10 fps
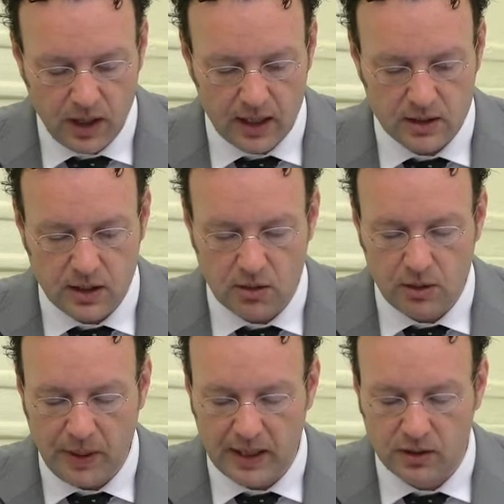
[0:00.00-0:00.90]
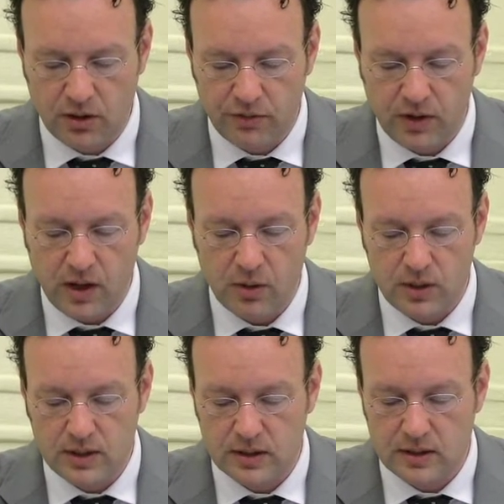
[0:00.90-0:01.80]
as Kirill Petkov
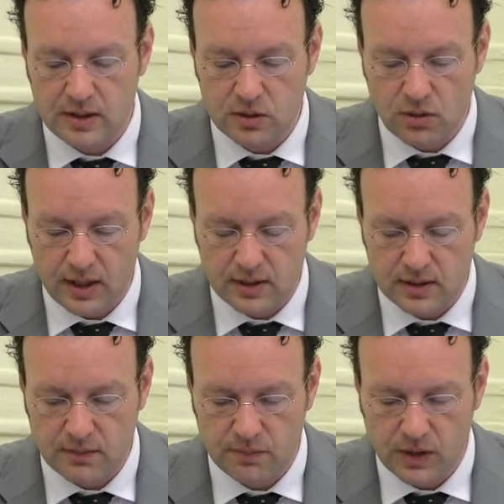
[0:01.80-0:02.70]
recently stressed.